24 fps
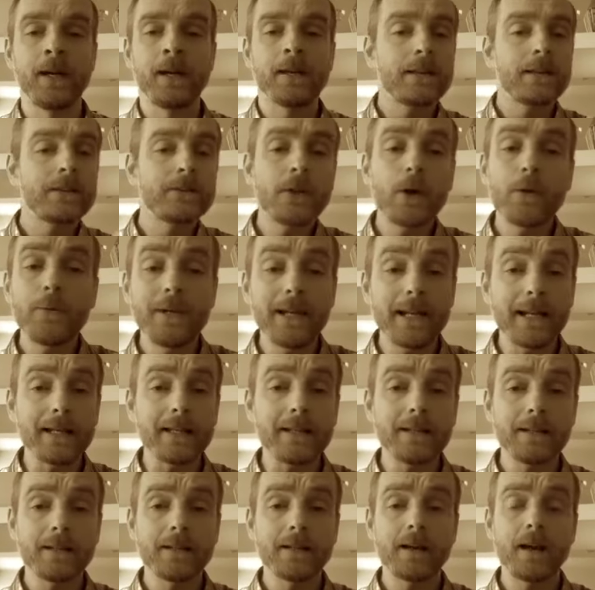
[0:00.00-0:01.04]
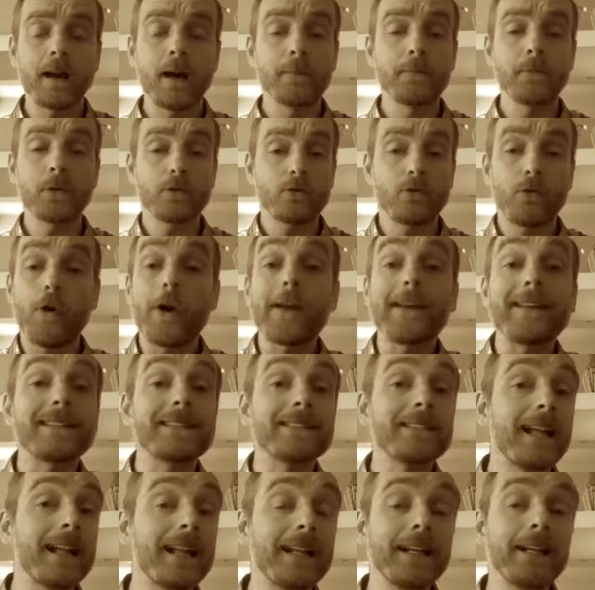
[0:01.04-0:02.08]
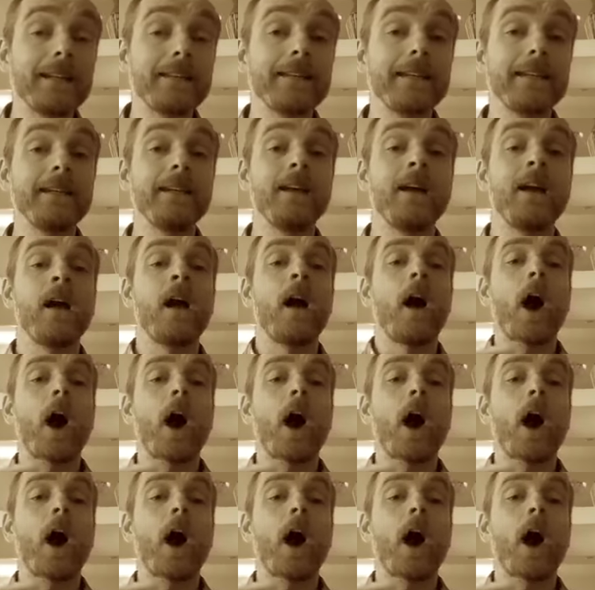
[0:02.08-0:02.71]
There's no link. I'm not trying to sell anything.